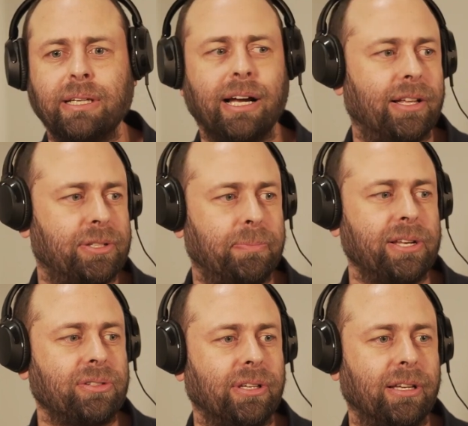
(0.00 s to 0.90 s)
Yeah, that's
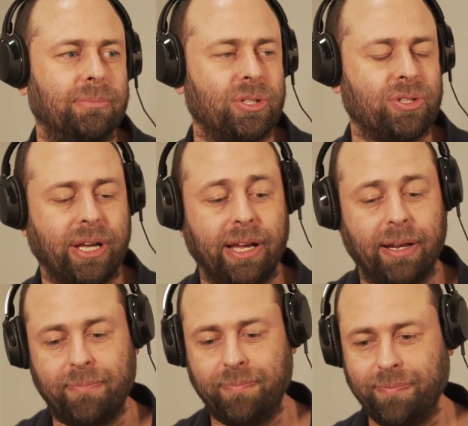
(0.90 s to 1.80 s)
basically him just
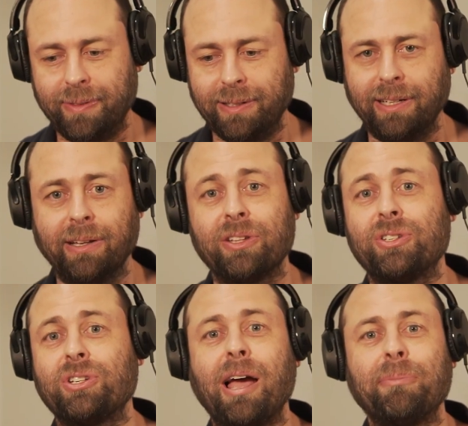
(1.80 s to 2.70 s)
saying,
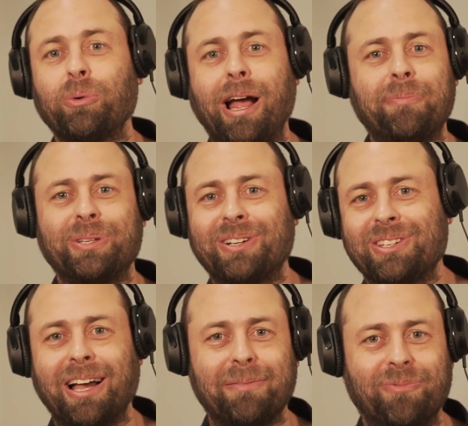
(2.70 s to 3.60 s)
it's time to wrap
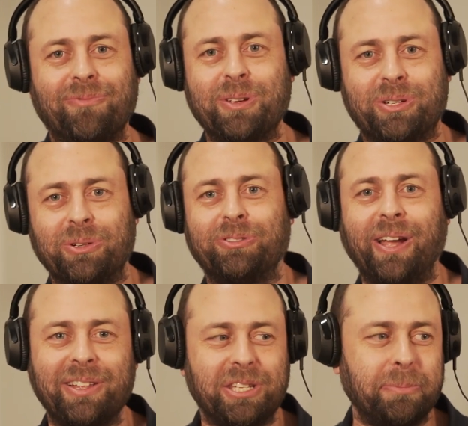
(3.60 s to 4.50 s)
things up, Mr.
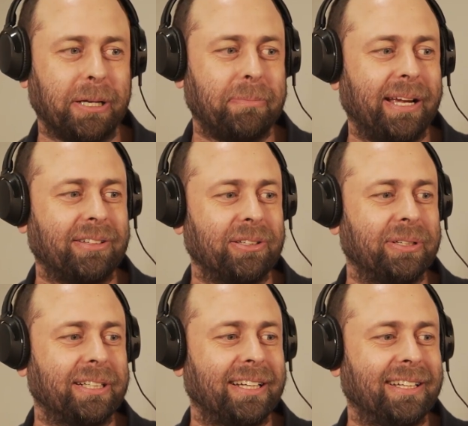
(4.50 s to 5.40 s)
Fancy Big Bang
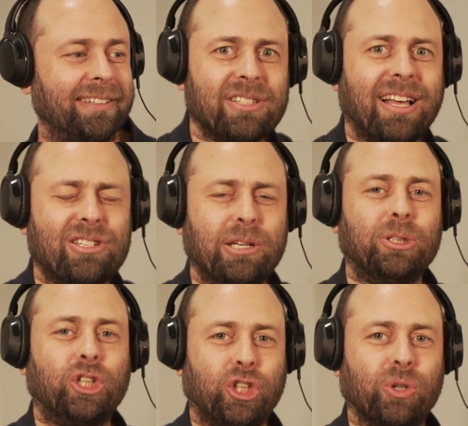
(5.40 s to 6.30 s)
Theory guy. His last name
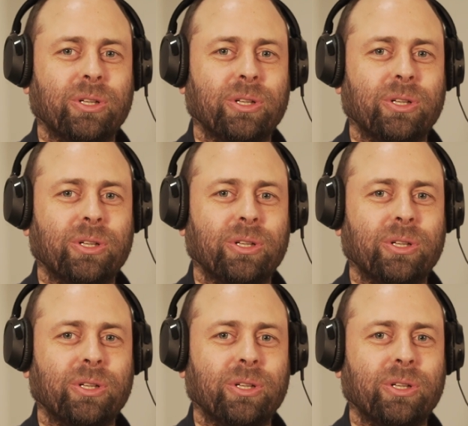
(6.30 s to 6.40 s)
is Sure.